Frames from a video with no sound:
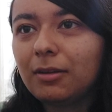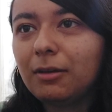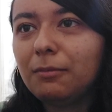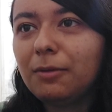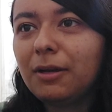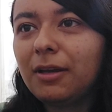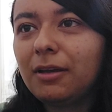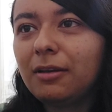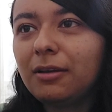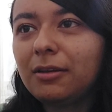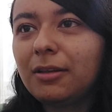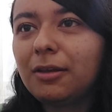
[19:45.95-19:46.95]
oh my
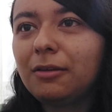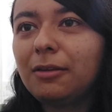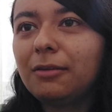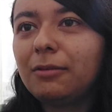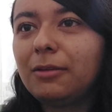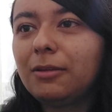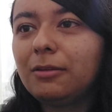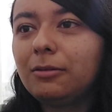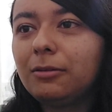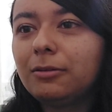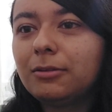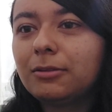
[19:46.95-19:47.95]
god Nayuta with the
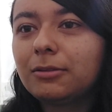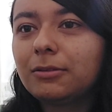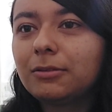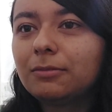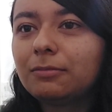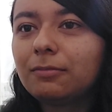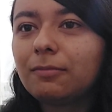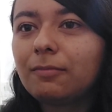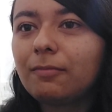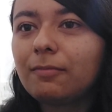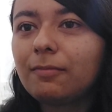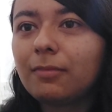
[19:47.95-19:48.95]
dogs
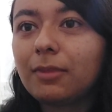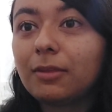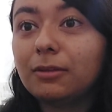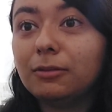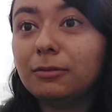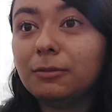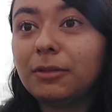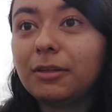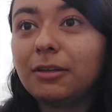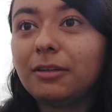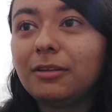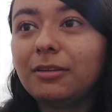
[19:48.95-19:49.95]
oh my
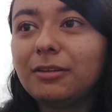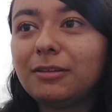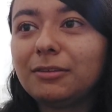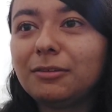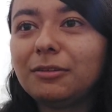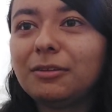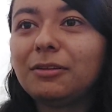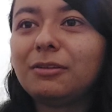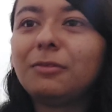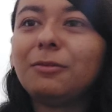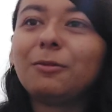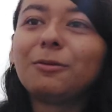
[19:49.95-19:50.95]
god that the
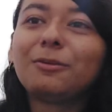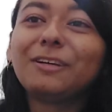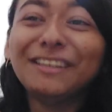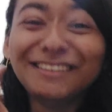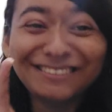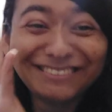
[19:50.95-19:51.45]
door